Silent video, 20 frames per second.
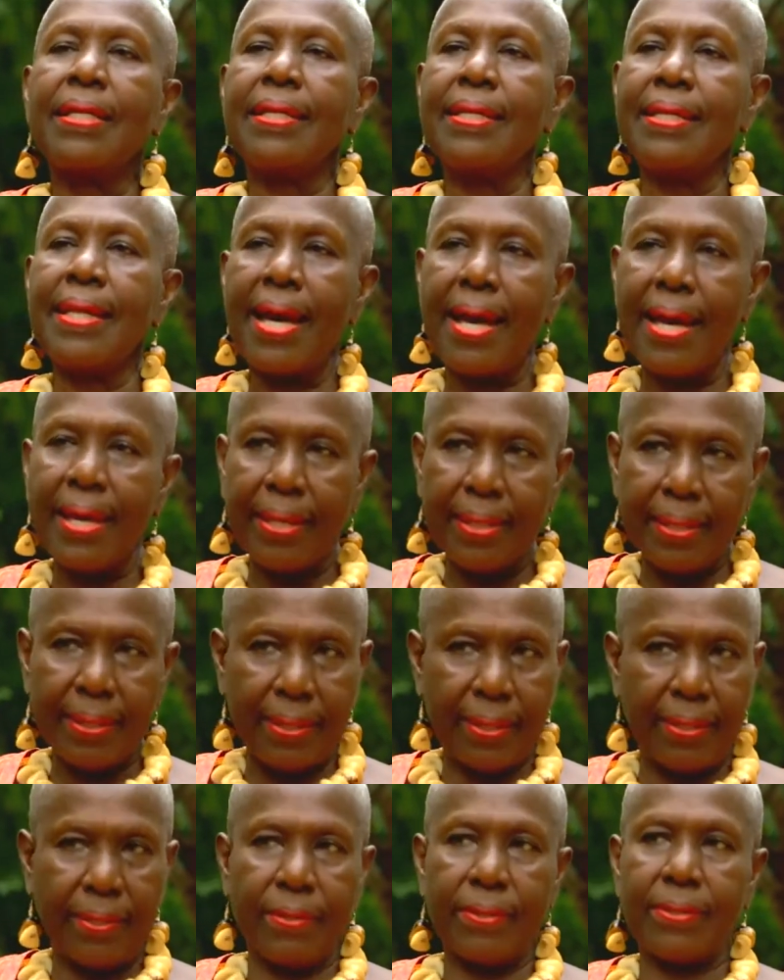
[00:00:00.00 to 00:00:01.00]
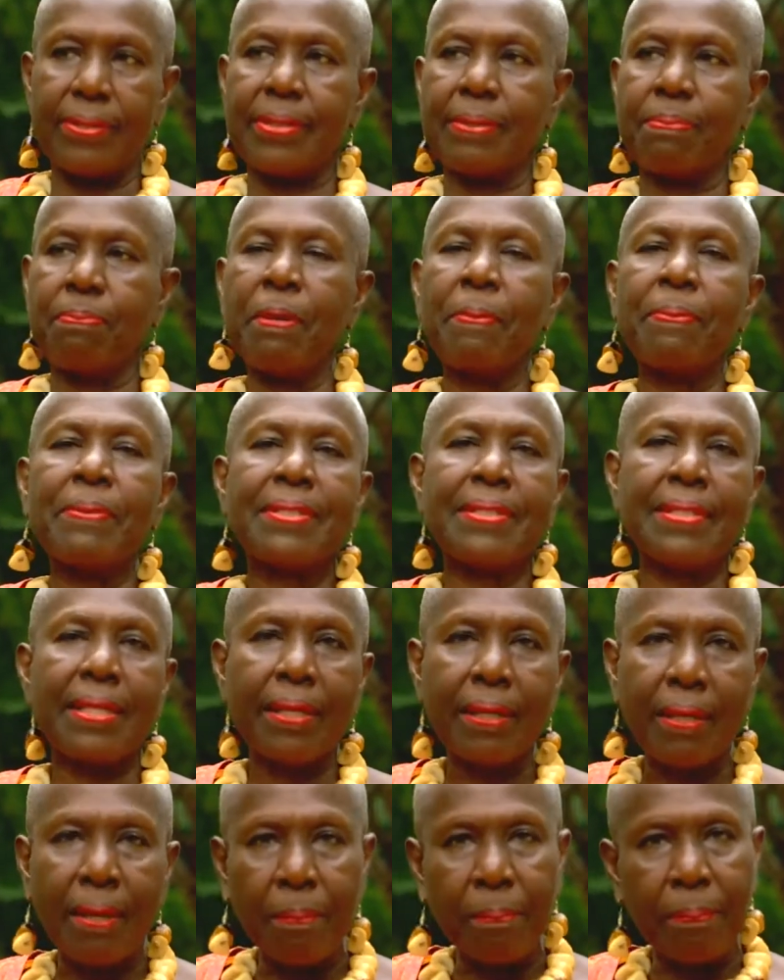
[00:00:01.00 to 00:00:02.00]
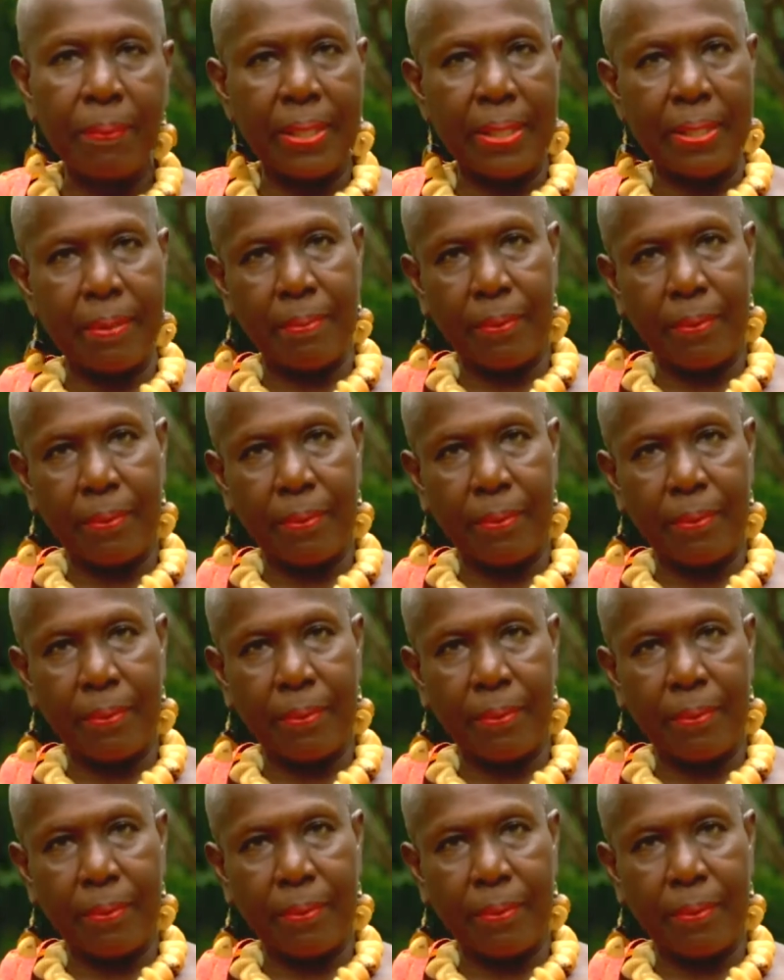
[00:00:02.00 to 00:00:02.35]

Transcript: 9 years, people still complain